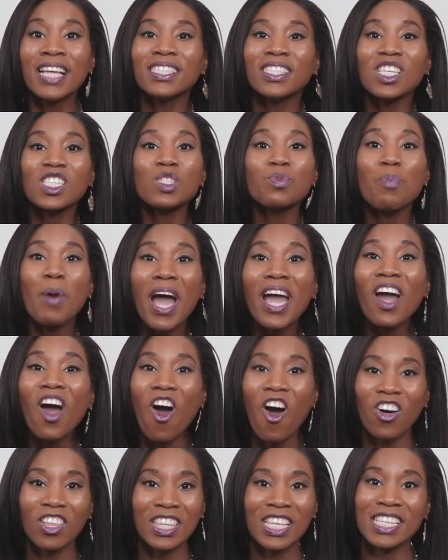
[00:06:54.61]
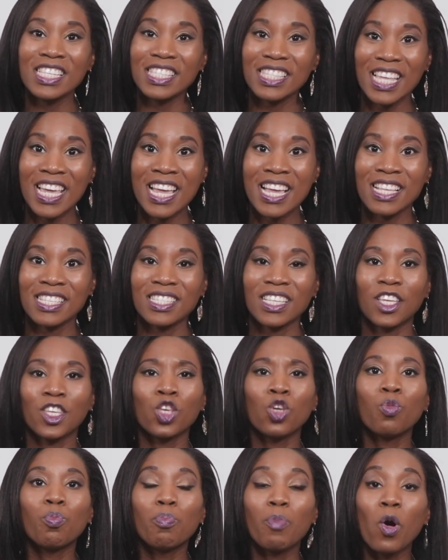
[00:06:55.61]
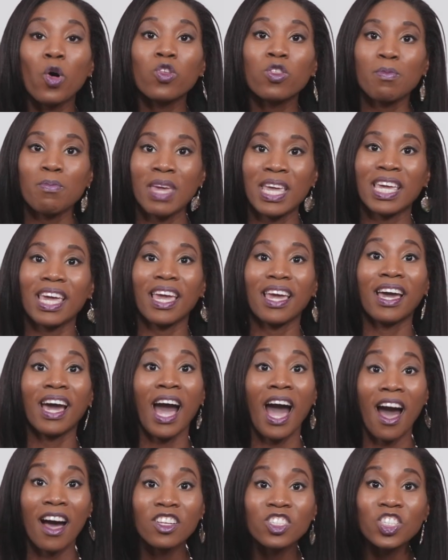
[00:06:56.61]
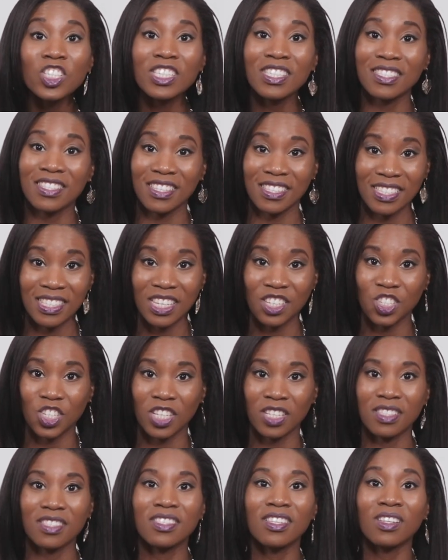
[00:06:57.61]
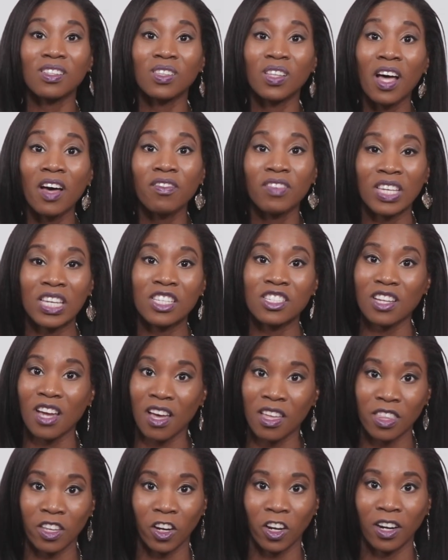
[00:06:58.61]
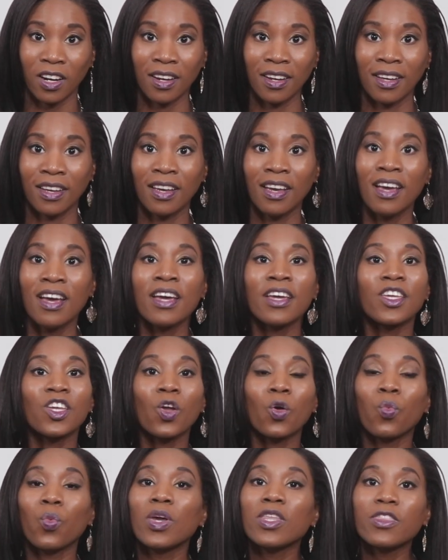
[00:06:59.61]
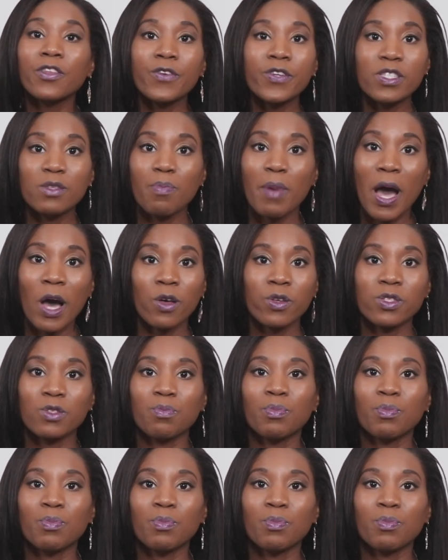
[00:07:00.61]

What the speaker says: Despite all these things, you both make a conscious decision to love each other. You're with your spouse